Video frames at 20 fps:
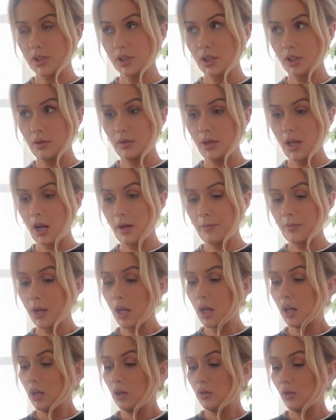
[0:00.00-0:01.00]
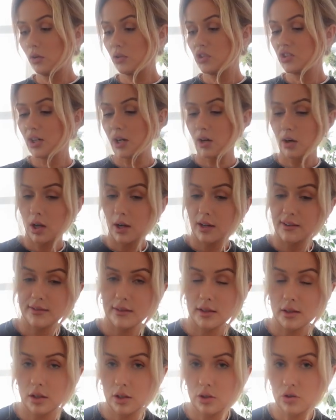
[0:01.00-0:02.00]
So yeah, you've got to sterilize
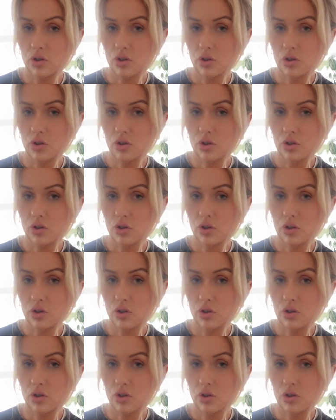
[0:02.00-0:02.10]
the